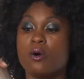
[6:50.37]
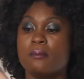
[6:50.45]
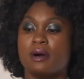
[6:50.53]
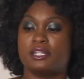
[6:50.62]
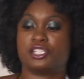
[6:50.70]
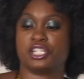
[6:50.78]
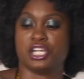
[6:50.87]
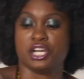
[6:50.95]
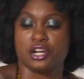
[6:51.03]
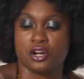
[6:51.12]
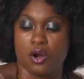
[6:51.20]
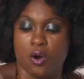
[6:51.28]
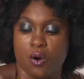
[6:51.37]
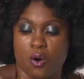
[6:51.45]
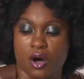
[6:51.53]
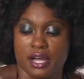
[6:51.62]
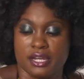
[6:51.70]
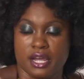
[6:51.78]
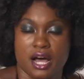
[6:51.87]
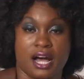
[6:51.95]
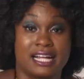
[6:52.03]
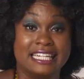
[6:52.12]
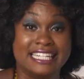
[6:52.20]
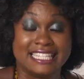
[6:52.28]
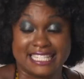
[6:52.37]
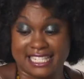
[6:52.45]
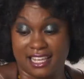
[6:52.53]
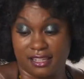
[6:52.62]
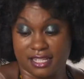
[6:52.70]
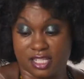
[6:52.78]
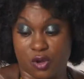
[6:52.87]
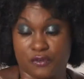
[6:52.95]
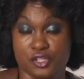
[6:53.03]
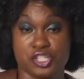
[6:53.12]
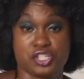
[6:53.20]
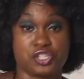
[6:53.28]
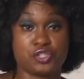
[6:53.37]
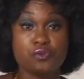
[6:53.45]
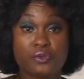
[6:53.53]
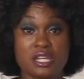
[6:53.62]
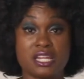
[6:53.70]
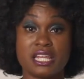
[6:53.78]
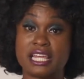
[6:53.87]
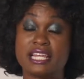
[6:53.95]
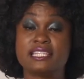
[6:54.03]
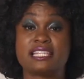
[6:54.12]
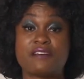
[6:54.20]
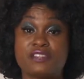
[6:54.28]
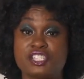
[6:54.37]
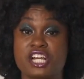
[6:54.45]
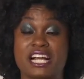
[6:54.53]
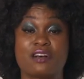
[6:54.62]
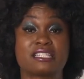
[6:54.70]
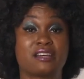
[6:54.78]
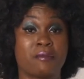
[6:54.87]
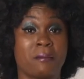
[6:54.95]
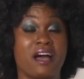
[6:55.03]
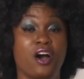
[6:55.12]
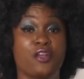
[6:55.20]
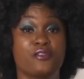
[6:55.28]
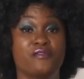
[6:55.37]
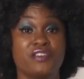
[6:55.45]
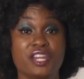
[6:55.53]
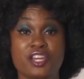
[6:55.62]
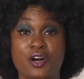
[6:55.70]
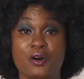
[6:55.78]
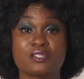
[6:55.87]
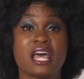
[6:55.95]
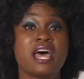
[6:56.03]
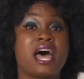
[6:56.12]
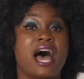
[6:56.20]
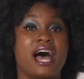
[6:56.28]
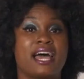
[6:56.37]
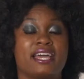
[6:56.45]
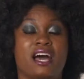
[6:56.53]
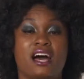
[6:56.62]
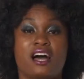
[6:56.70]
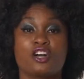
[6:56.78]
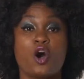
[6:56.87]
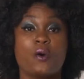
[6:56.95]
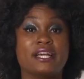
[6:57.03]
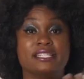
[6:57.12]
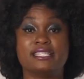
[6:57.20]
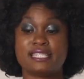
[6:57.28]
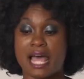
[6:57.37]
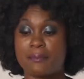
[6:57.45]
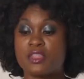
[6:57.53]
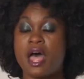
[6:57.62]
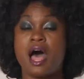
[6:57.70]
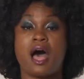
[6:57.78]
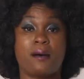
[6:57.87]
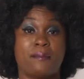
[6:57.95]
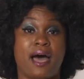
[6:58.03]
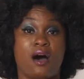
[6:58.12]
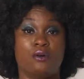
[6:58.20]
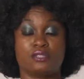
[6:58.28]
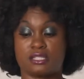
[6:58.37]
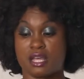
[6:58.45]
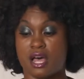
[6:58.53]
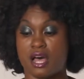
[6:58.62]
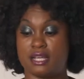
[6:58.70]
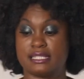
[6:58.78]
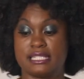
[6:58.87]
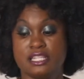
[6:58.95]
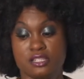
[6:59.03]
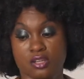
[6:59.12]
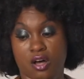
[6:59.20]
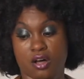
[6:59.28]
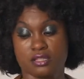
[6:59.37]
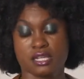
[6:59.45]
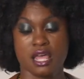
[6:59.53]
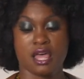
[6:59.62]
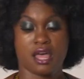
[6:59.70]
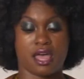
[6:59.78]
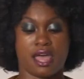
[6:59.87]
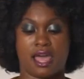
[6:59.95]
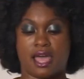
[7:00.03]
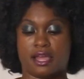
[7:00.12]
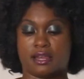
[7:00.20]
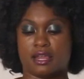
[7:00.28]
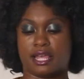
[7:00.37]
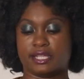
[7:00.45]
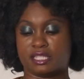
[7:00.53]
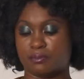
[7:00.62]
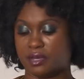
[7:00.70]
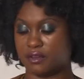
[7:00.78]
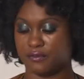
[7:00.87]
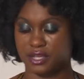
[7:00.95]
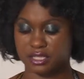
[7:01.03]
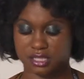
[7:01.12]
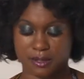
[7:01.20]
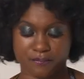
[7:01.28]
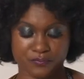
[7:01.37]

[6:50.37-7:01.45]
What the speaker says: much here on Clean Skillet. So if you're just tuning in, definitely check out some of my other videos. I go in depth about sea salt and its benefits.